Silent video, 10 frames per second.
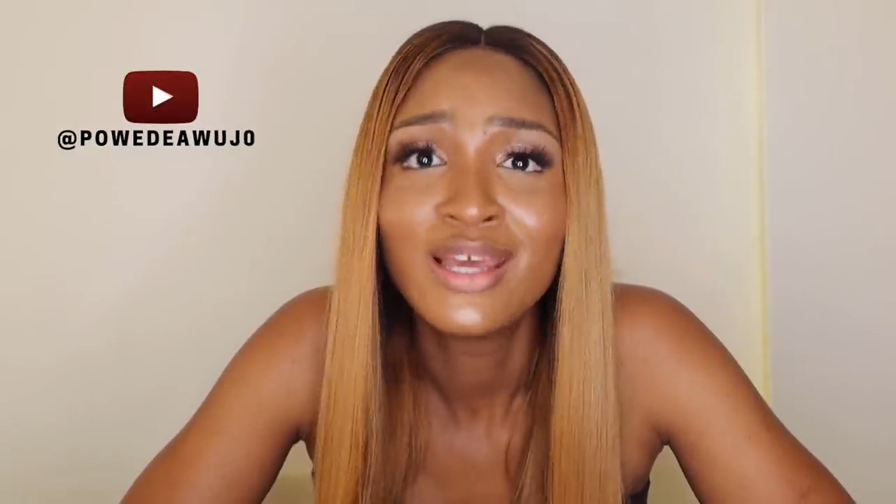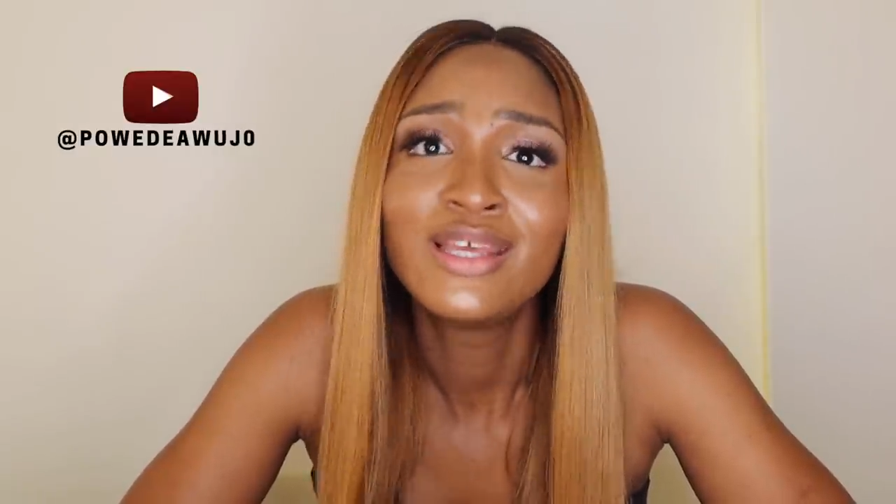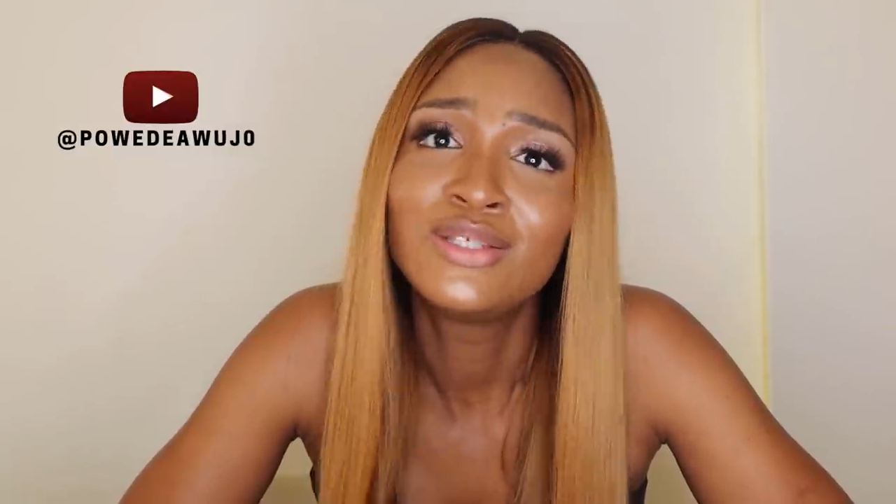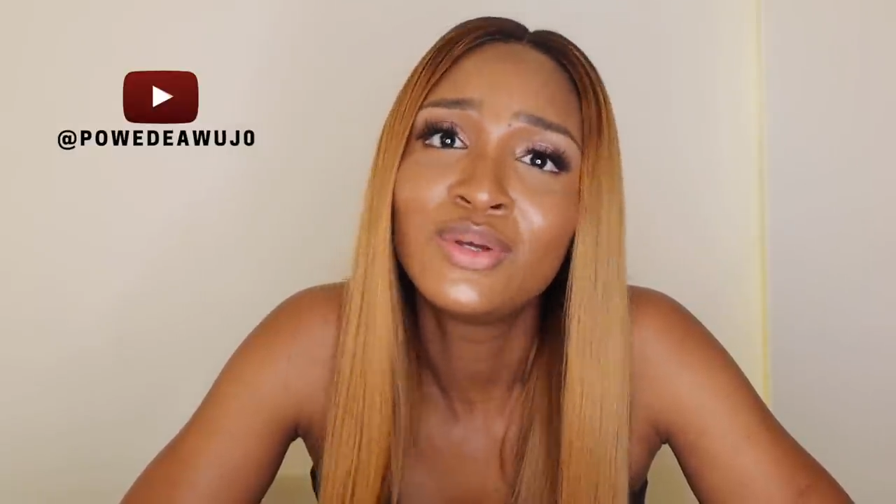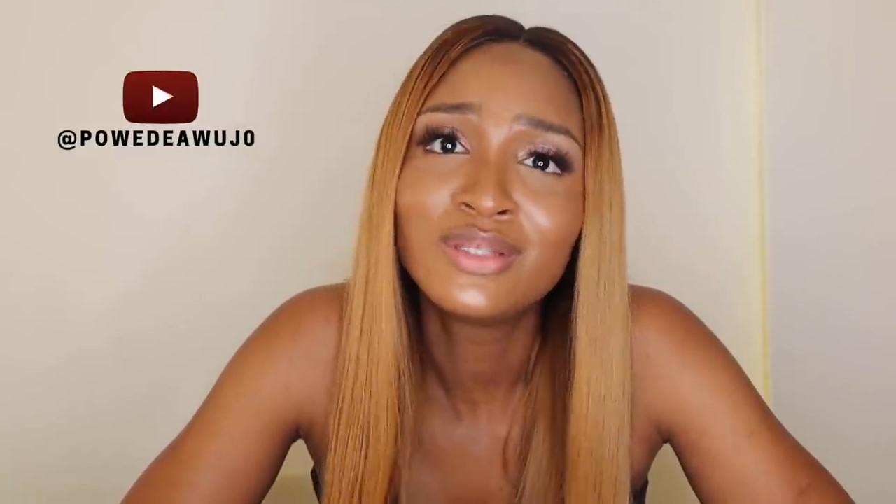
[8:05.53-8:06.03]

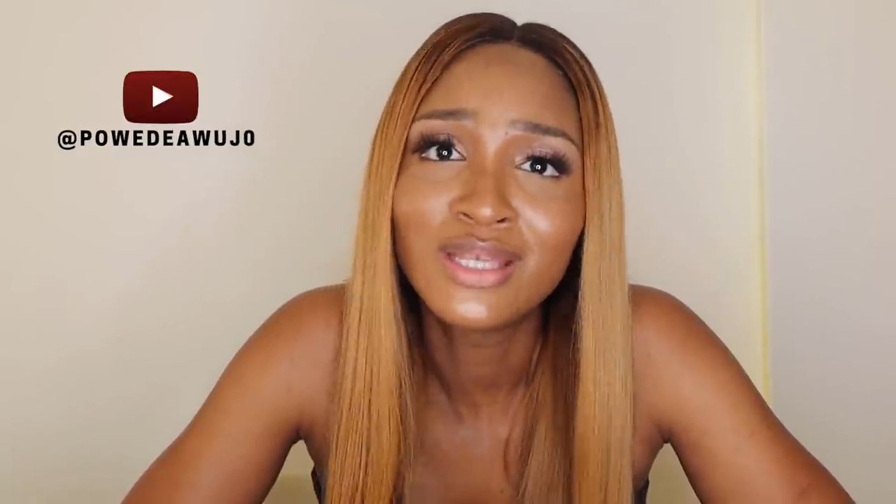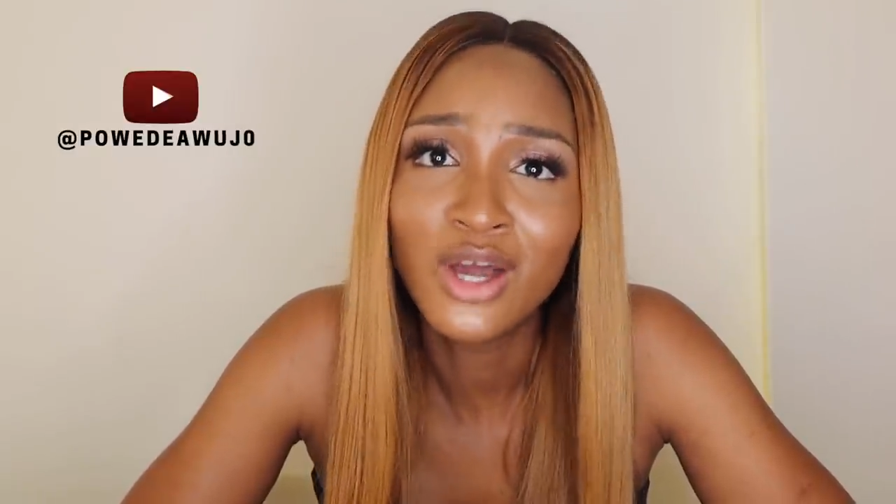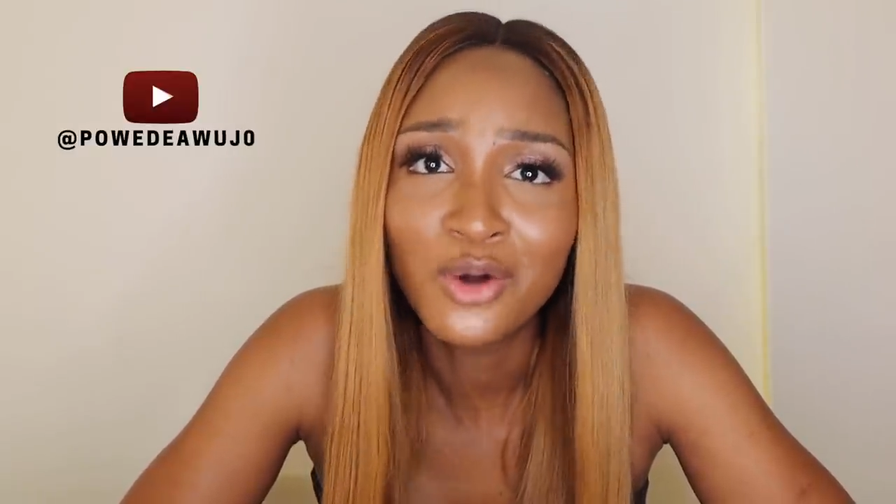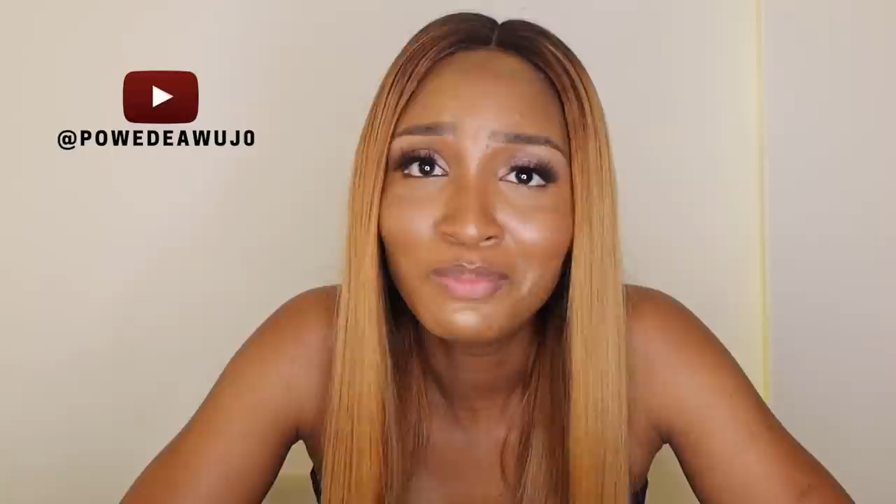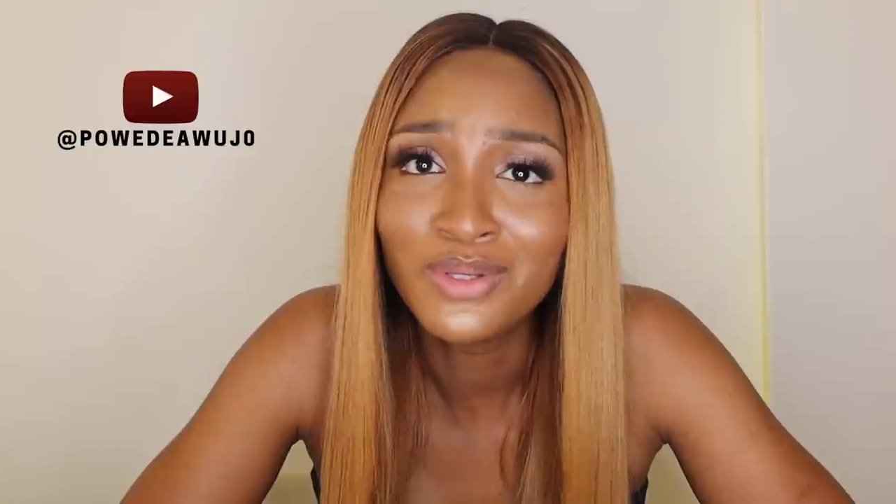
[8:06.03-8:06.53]
It's going to
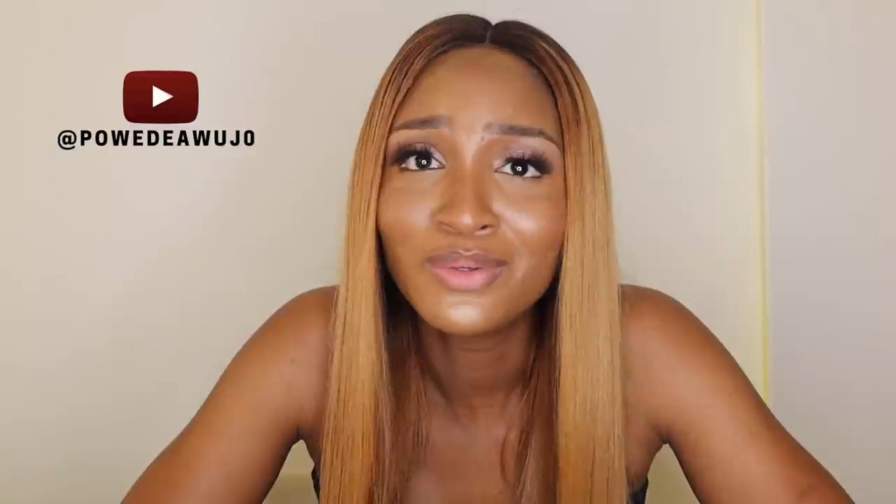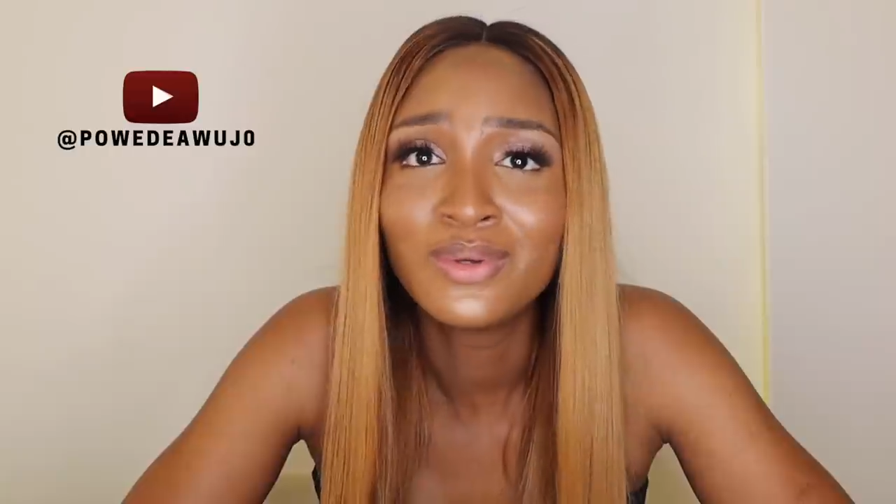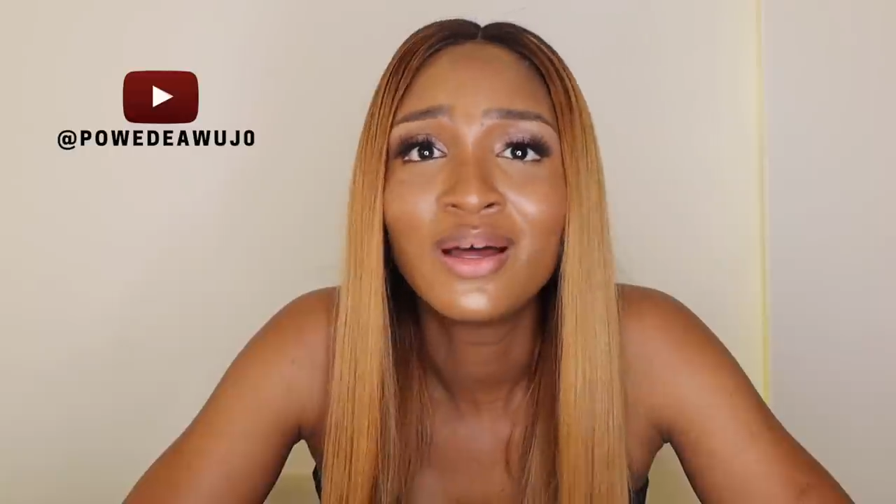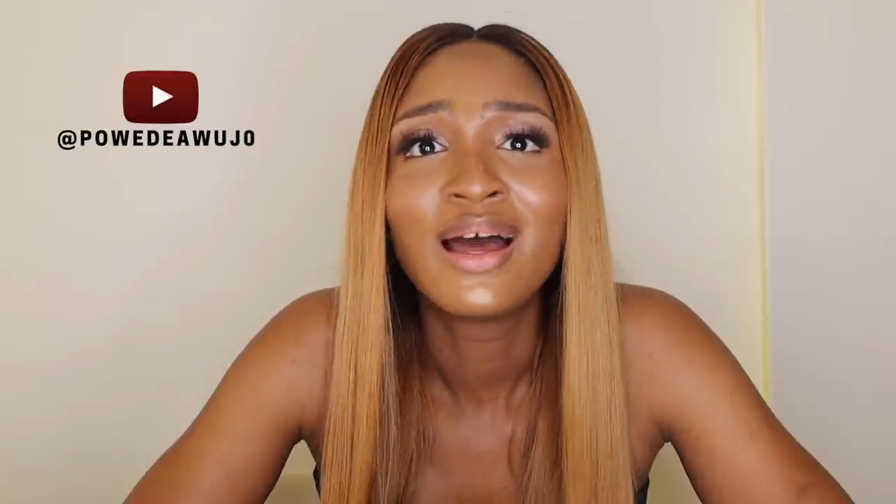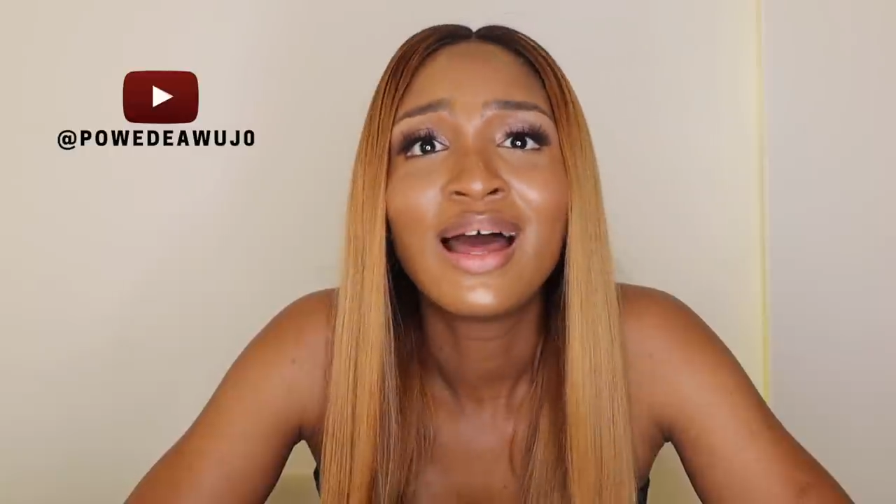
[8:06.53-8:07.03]
help you